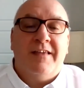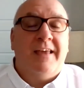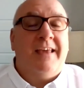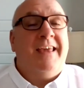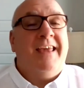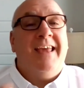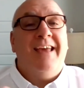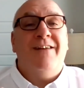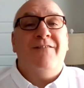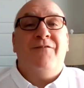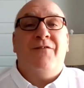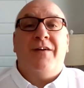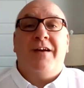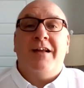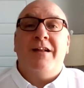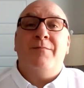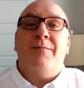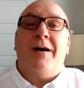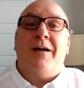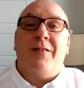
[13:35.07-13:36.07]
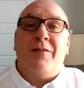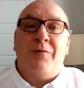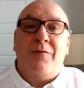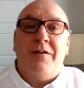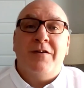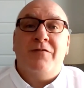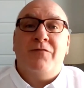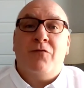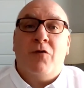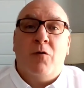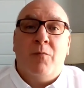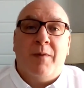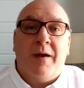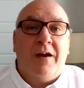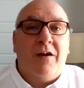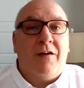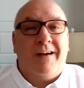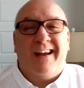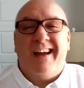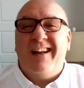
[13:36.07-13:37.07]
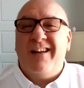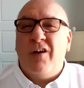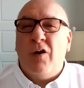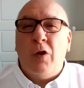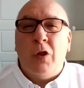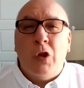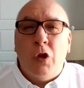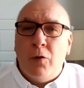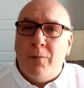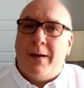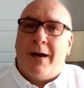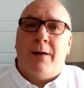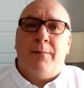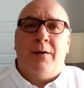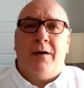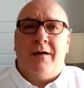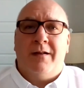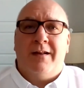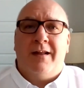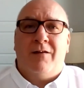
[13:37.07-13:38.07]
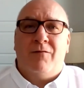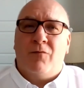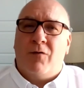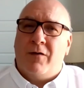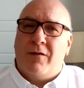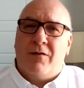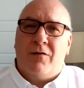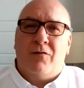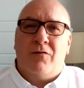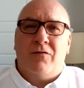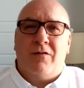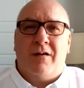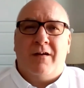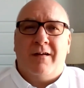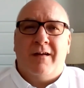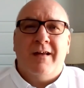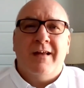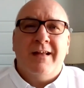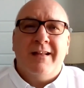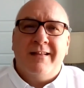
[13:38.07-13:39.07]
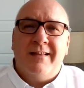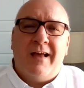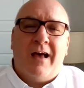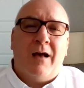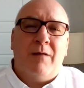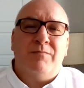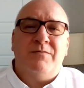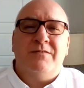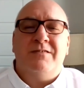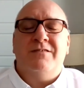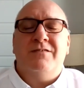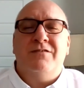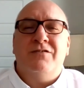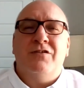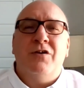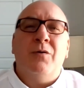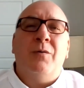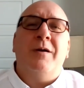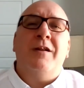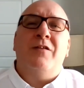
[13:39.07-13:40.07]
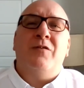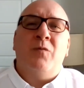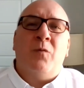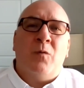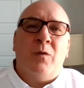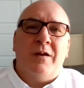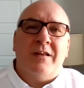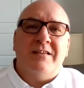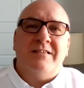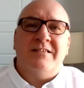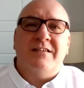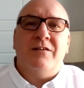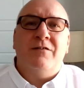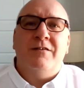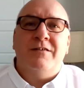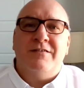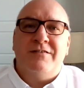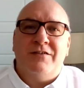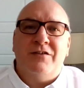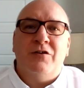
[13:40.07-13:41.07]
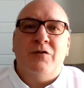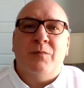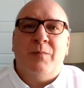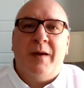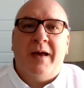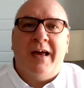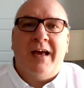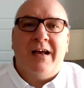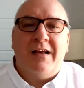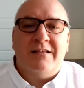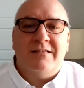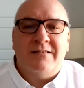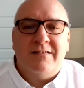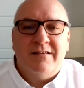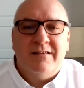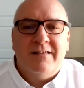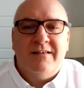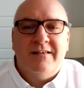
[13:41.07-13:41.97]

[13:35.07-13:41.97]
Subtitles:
You can't forget about Luis Robert. Got to go Lubow hunting on one of those Topps 2020 Series 2 packs.